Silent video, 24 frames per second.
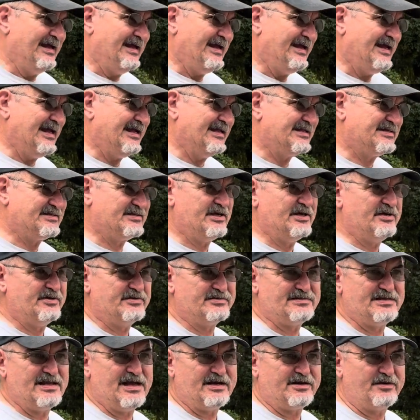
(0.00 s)
It sails
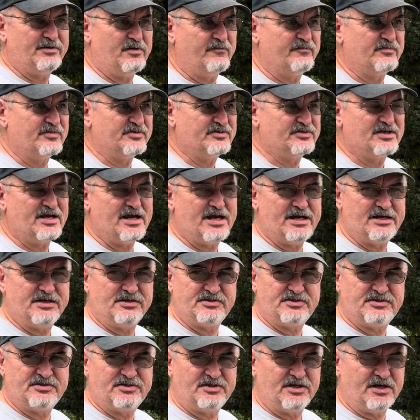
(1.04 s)
like an
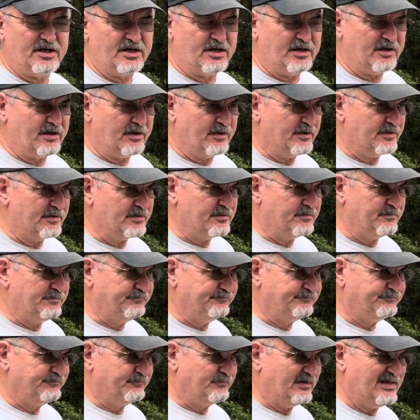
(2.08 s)
oversized
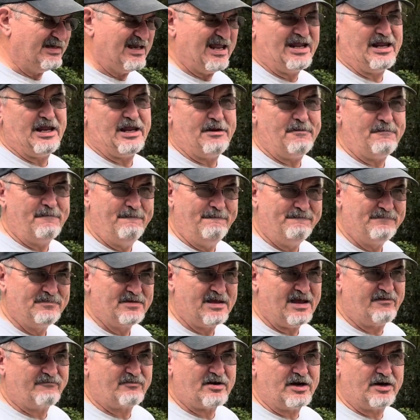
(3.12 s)
dinghy. I've got